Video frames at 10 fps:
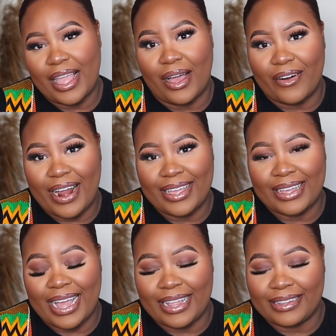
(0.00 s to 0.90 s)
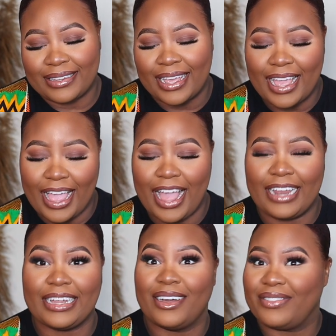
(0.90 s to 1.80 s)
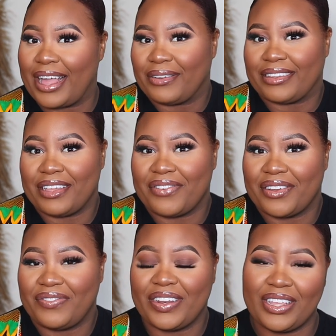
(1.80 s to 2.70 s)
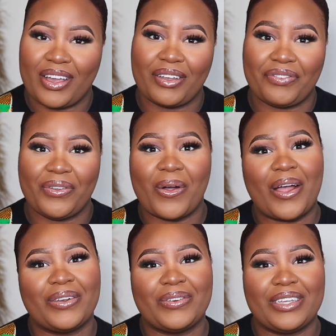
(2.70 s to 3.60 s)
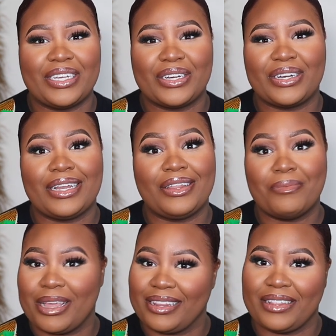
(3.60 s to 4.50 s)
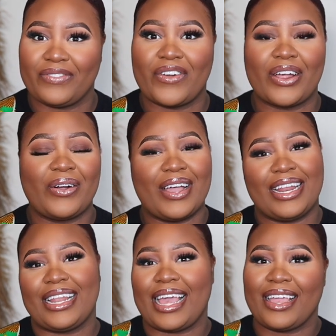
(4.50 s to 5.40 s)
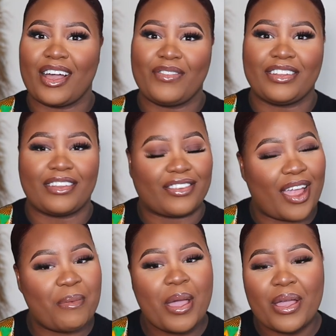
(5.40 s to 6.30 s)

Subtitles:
All right, you guys, and that was it for the video. If you are new here and you made it this far, go ahead and like, comment, and subscribe.